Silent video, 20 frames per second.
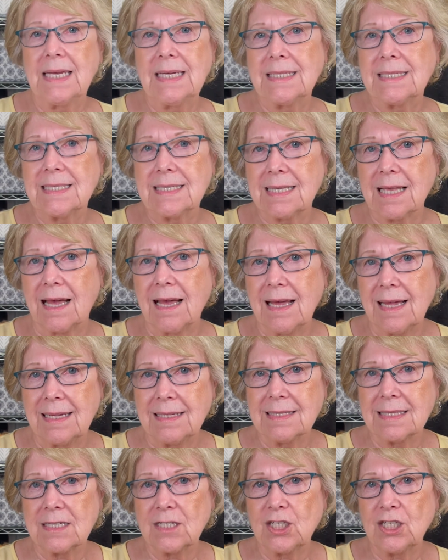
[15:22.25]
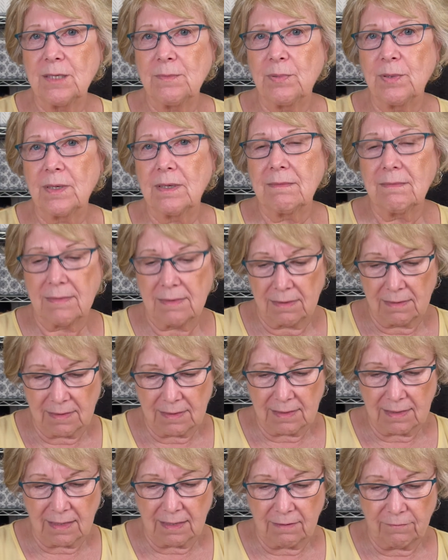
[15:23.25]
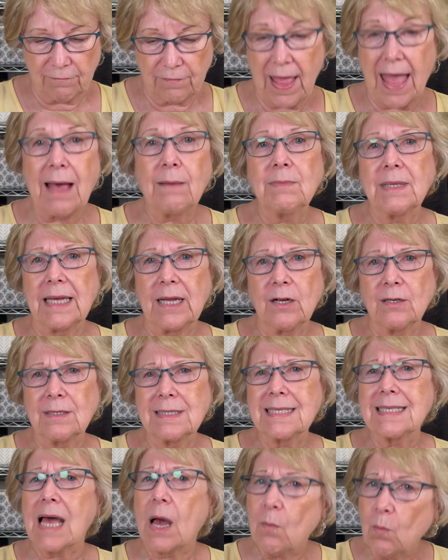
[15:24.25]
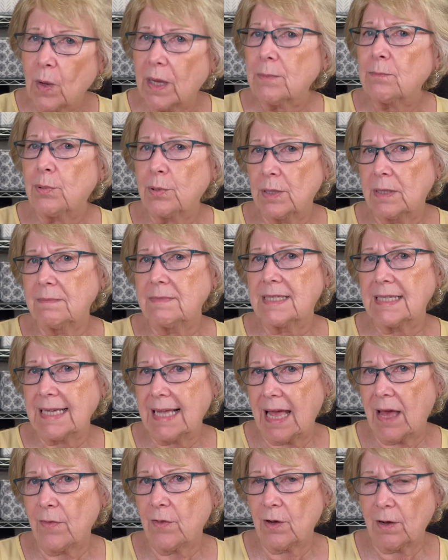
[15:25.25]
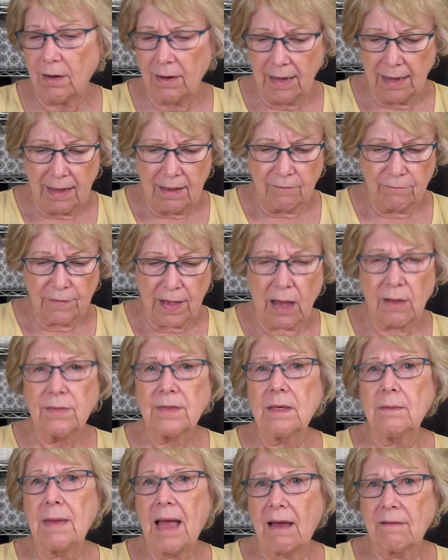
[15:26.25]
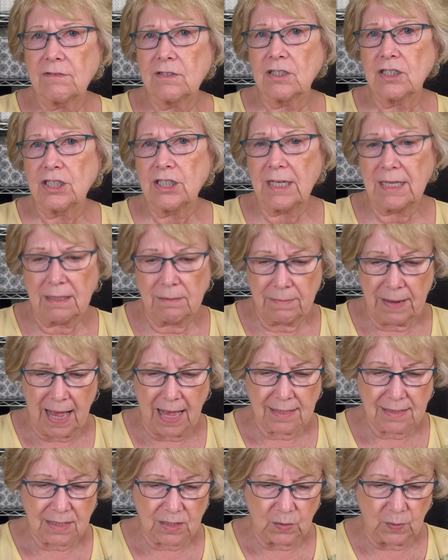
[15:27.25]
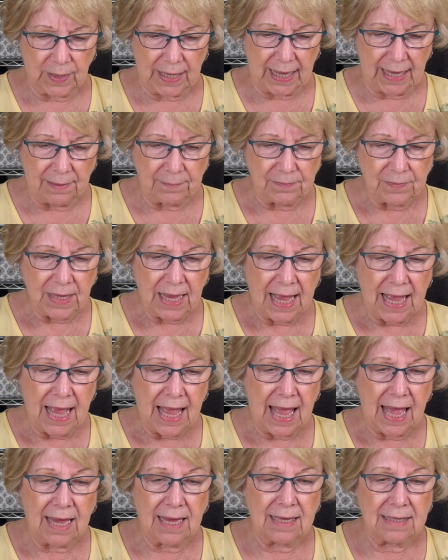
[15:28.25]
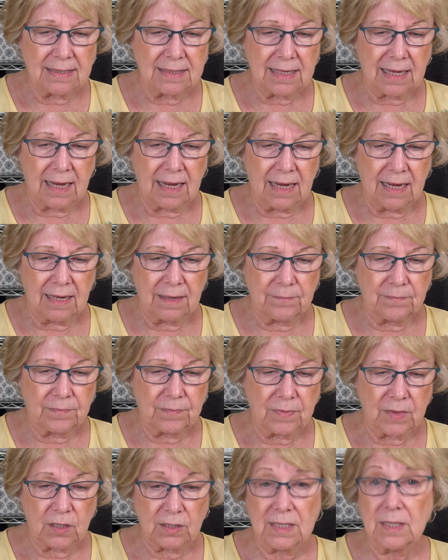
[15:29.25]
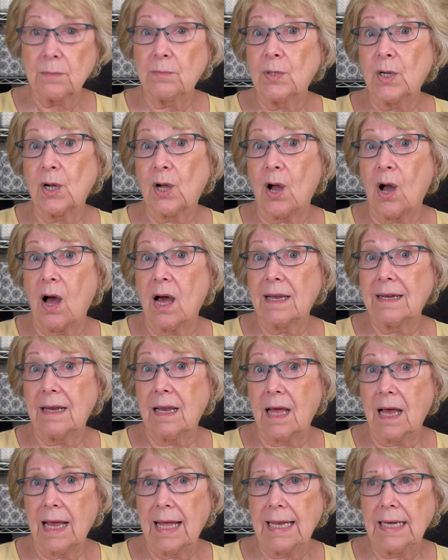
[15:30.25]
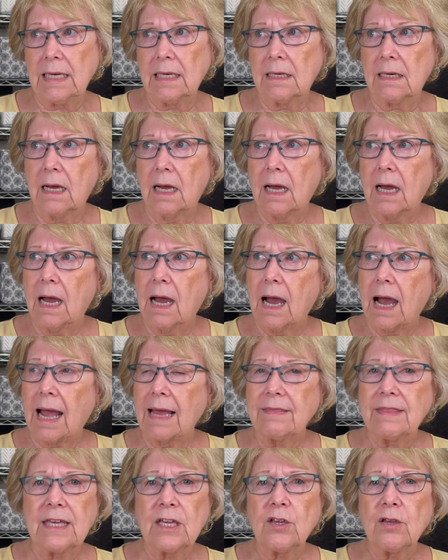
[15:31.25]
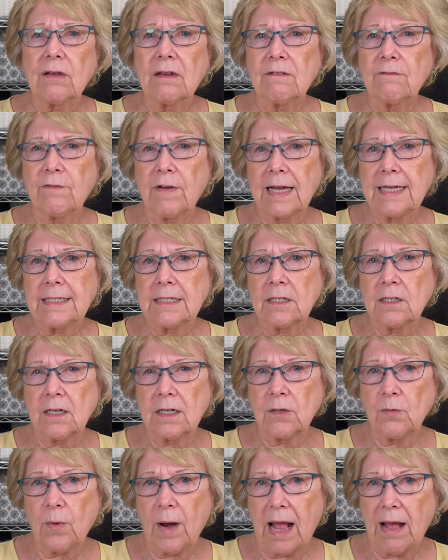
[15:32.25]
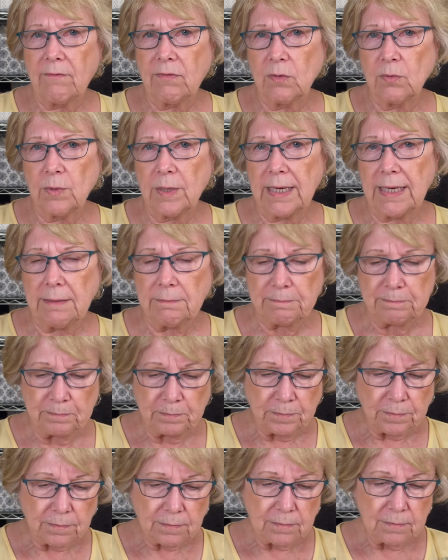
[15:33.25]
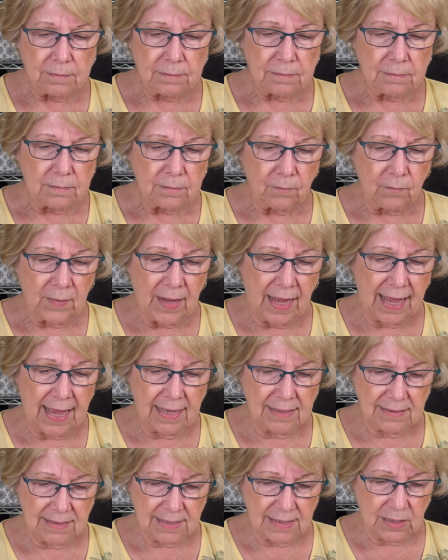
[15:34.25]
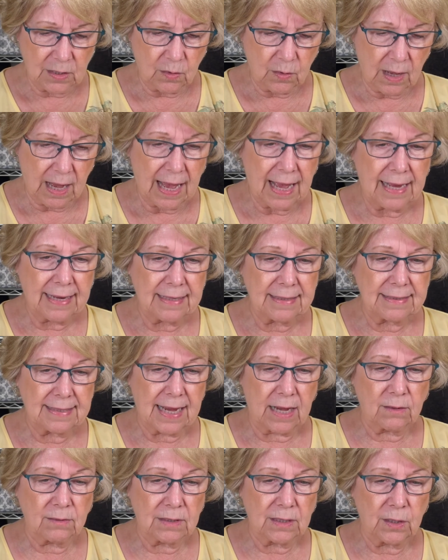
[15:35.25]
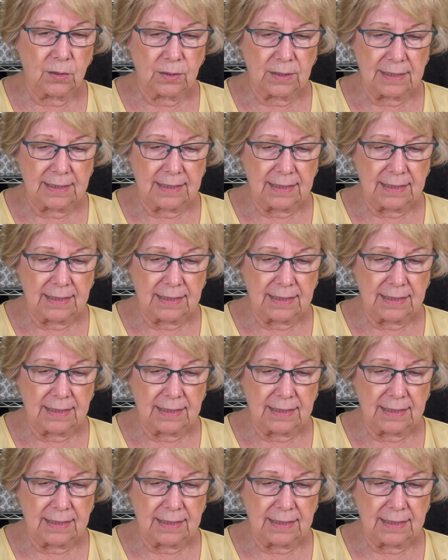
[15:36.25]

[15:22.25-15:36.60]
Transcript: designs, and she put the family or someone put them together, found them after she had passed away. And there's a book online. I think you can find it on Ravelry. And so I downloaded